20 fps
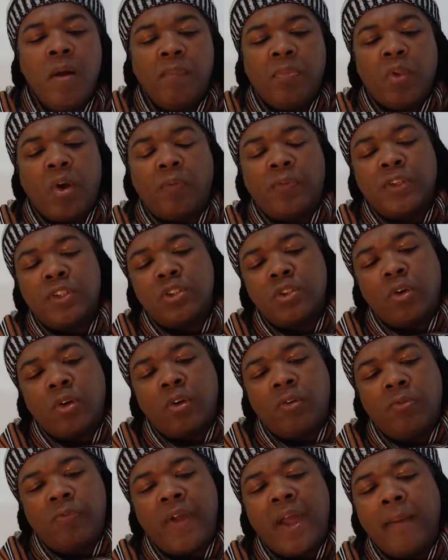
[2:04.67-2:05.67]
of the sort
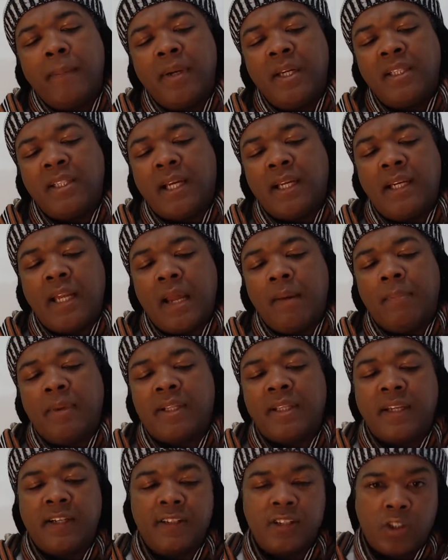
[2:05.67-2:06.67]
of family dynamic
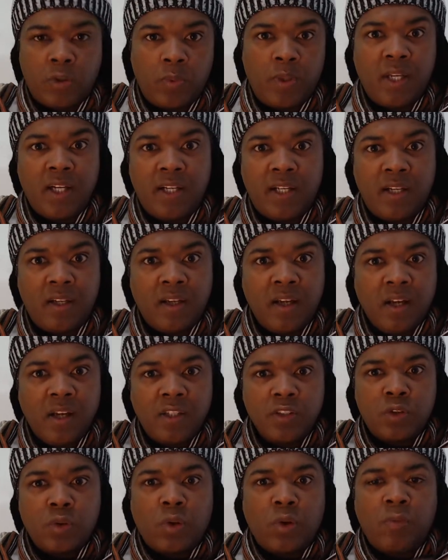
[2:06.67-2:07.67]
that is really
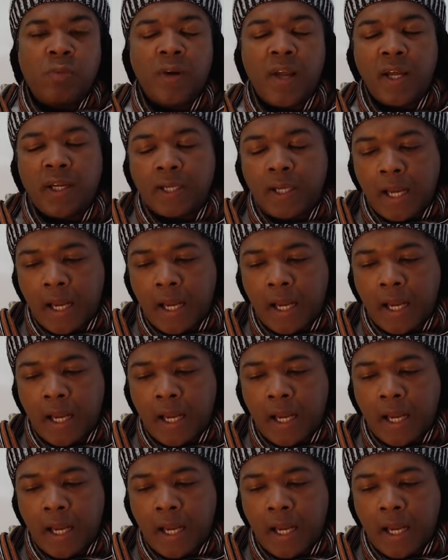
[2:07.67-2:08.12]
sort of like